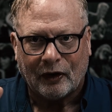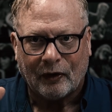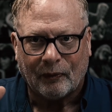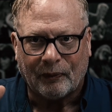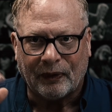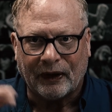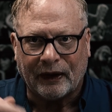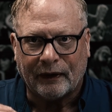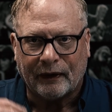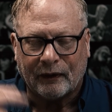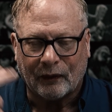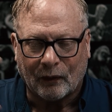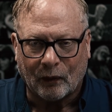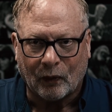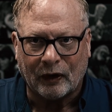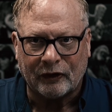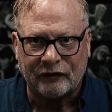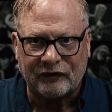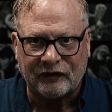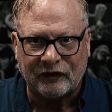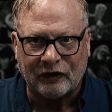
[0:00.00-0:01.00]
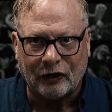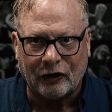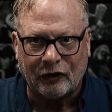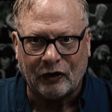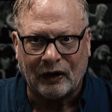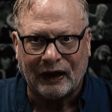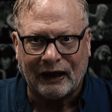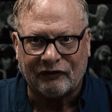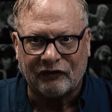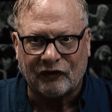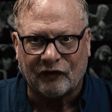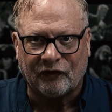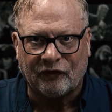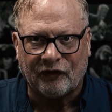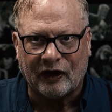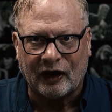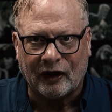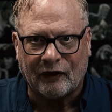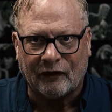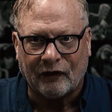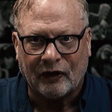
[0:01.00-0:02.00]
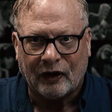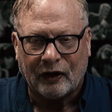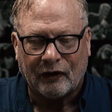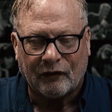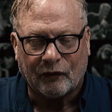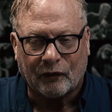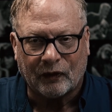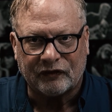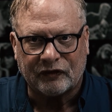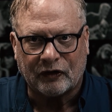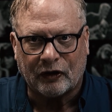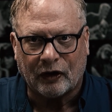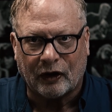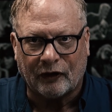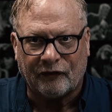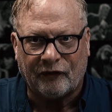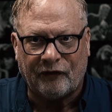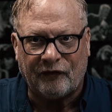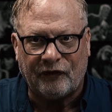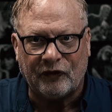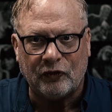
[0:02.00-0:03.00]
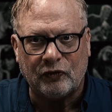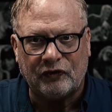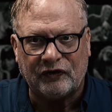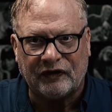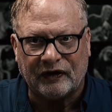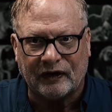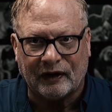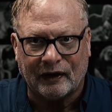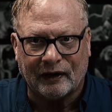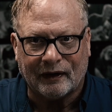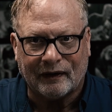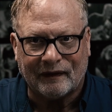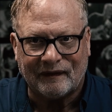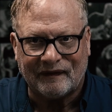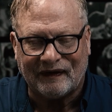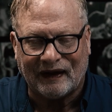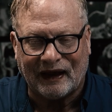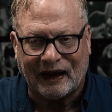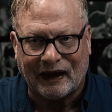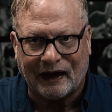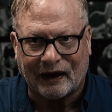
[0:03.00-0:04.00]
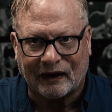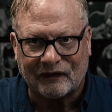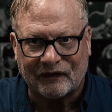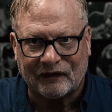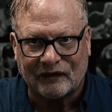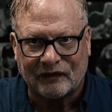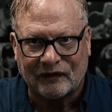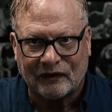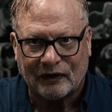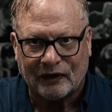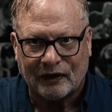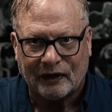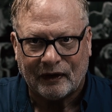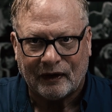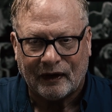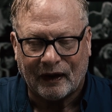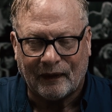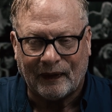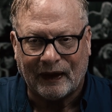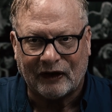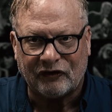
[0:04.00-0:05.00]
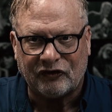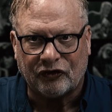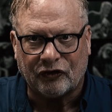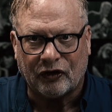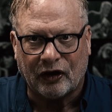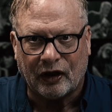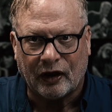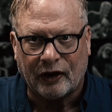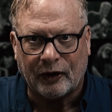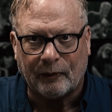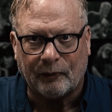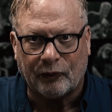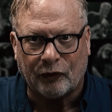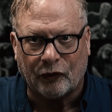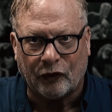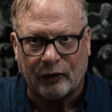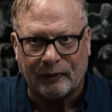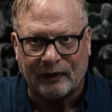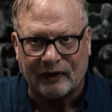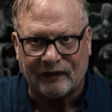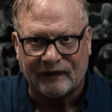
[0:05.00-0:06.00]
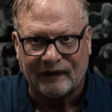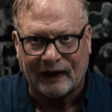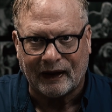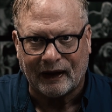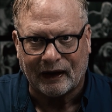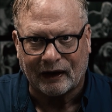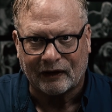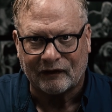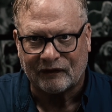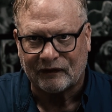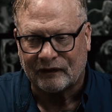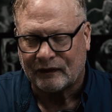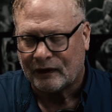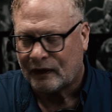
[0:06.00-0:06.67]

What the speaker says: But once a year, you have to file what's called FUTA tax, and that's your unemployment tax,